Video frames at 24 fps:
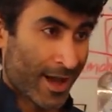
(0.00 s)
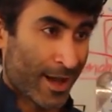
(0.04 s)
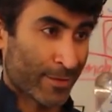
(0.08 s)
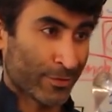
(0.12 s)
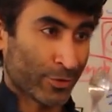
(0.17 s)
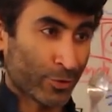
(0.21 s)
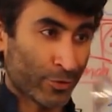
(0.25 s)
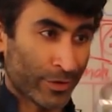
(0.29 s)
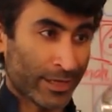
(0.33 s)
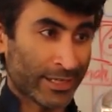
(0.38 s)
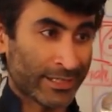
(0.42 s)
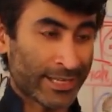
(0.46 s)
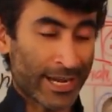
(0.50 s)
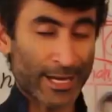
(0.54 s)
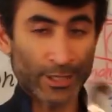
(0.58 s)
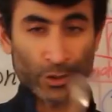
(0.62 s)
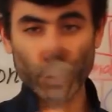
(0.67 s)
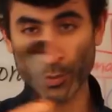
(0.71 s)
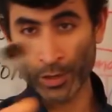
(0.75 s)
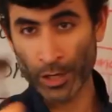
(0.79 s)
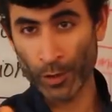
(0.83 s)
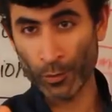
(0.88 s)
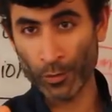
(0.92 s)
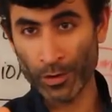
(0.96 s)
I'm doing day
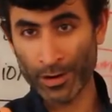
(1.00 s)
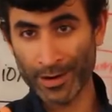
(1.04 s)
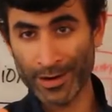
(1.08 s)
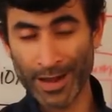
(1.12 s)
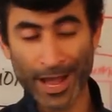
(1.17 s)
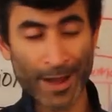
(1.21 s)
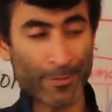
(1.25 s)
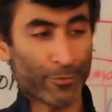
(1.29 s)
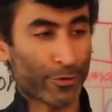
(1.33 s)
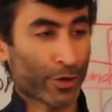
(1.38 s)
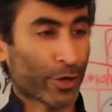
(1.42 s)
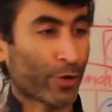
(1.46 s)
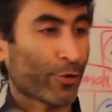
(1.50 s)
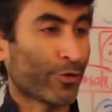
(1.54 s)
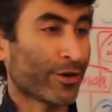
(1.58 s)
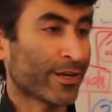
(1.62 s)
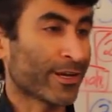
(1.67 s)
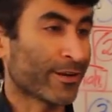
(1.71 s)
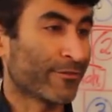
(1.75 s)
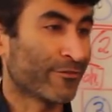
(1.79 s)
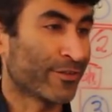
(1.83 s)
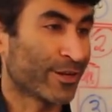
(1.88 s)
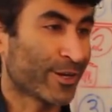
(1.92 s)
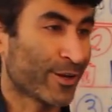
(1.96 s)
21. I'm
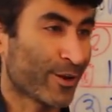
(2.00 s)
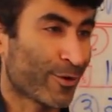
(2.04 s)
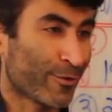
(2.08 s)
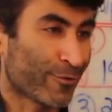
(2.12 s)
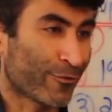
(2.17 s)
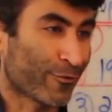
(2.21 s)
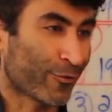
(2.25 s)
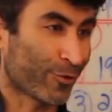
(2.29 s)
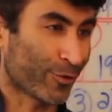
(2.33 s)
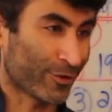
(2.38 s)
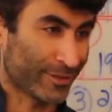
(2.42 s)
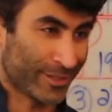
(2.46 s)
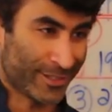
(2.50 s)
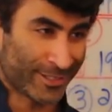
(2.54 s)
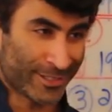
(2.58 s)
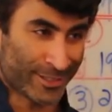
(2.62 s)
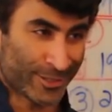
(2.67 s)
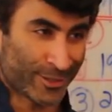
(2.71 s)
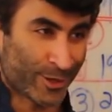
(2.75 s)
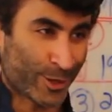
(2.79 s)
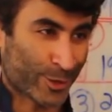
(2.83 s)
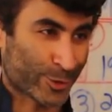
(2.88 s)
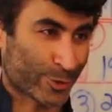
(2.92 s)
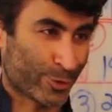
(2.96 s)
recording a video for the
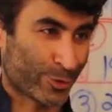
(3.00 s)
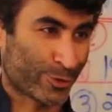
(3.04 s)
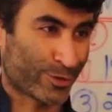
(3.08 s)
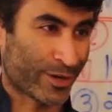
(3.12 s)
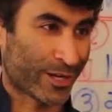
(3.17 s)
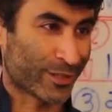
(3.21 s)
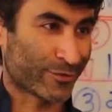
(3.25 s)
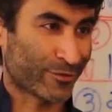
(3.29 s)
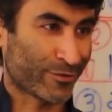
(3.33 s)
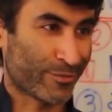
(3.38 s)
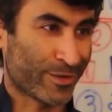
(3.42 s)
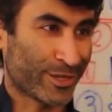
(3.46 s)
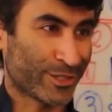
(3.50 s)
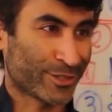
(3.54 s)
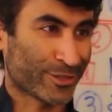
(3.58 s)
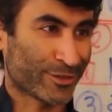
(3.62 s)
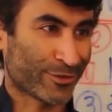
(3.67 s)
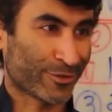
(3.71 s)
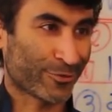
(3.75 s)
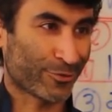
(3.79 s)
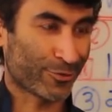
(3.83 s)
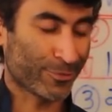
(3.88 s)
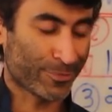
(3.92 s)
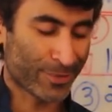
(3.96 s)
testosterone
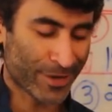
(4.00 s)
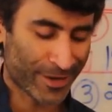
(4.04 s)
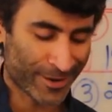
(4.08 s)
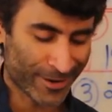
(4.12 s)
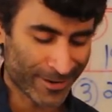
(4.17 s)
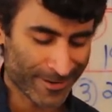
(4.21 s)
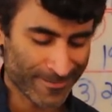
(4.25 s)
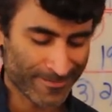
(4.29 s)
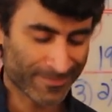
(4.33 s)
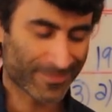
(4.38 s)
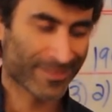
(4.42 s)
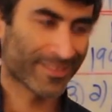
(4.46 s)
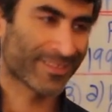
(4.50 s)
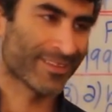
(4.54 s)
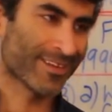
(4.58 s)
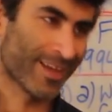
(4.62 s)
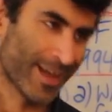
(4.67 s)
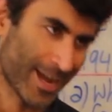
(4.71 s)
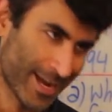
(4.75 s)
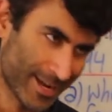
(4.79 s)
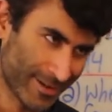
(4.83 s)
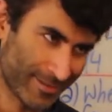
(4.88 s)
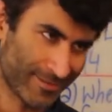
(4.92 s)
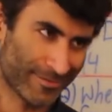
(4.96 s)
transformation group here.
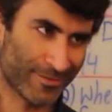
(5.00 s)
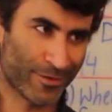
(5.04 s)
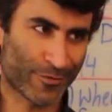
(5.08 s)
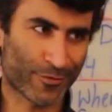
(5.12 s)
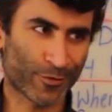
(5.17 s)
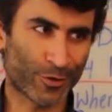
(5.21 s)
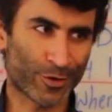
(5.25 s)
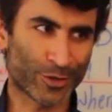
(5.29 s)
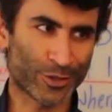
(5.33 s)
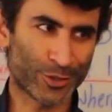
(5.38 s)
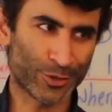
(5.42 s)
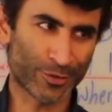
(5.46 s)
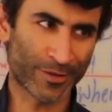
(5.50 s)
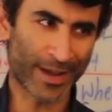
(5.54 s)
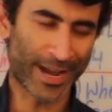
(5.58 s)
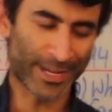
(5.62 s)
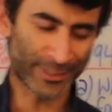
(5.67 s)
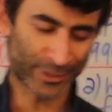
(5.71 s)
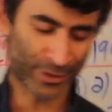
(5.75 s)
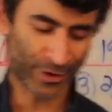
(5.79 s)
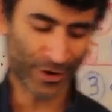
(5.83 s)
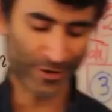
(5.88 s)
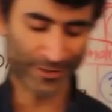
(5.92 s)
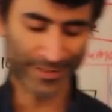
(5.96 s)
And of course, you
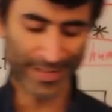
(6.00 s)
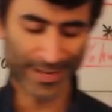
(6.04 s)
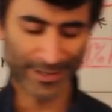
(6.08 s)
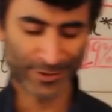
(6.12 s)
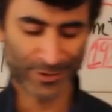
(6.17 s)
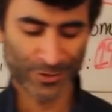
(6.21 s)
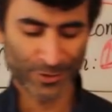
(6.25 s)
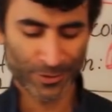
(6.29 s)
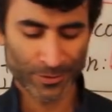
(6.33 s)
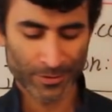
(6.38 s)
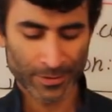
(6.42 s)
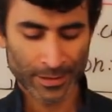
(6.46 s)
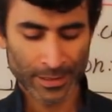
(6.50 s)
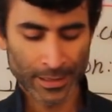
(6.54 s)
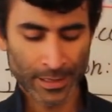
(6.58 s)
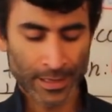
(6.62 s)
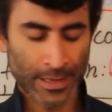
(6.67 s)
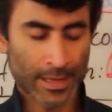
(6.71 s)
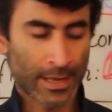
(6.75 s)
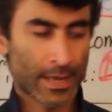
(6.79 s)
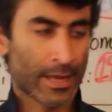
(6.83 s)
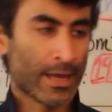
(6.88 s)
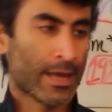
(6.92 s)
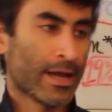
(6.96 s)
guys are on that too.
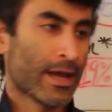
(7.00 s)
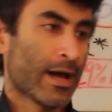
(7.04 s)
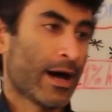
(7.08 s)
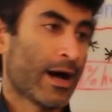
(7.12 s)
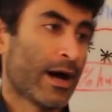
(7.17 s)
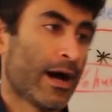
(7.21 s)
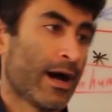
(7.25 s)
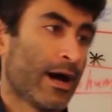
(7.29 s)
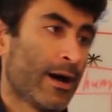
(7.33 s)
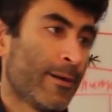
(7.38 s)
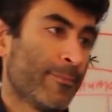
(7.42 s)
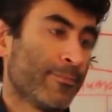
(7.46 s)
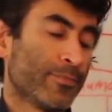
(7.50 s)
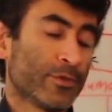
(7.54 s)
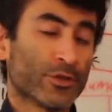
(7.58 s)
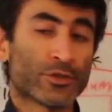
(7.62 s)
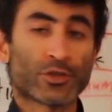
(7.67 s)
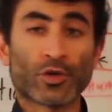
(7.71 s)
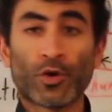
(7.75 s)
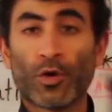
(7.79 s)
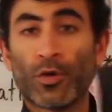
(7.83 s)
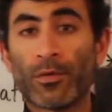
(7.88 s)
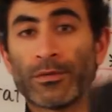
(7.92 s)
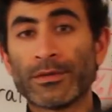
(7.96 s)
Um,
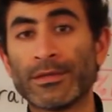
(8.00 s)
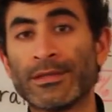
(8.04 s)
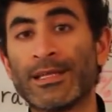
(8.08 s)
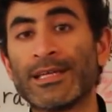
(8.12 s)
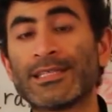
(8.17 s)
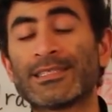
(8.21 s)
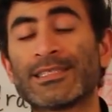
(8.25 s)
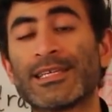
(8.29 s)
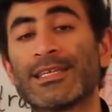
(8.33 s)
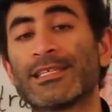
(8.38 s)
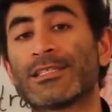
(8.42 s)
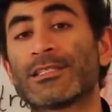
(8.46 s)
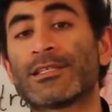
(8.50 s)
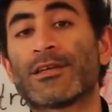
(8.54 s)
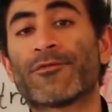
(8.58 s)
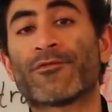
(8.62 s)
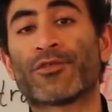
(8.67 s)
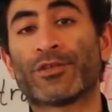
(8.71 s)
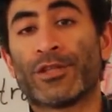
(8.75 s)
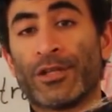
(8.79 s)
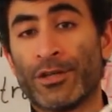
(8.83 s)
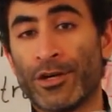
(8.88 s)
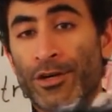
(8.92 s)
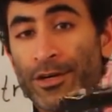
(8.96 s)
so this is
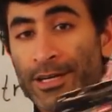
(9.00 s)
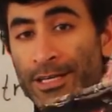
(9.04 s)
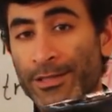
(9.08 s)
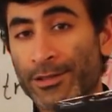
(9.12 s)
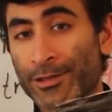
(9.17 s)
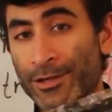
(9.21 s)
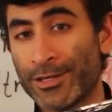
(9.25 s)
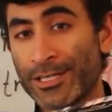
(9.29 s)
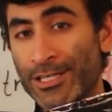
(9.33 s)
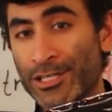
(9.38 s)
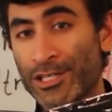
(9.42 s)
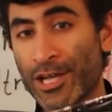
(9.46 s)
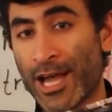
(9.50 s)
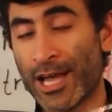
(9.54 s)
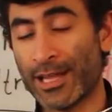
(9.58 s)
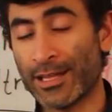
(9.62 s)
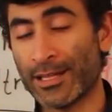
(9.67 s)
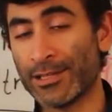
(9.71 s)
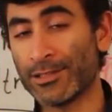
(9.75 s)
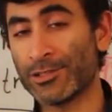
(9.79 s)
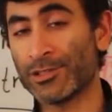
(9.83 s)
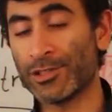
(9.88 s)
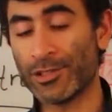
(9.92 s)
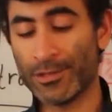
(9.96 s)
for the Dirty 30
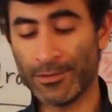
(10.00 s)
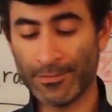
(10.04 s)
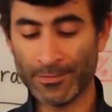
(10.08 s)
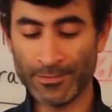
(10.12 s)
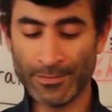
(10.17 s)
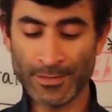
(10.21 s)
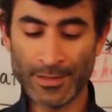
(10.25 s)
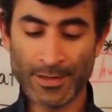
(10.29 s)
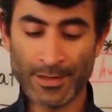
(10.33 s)
challenge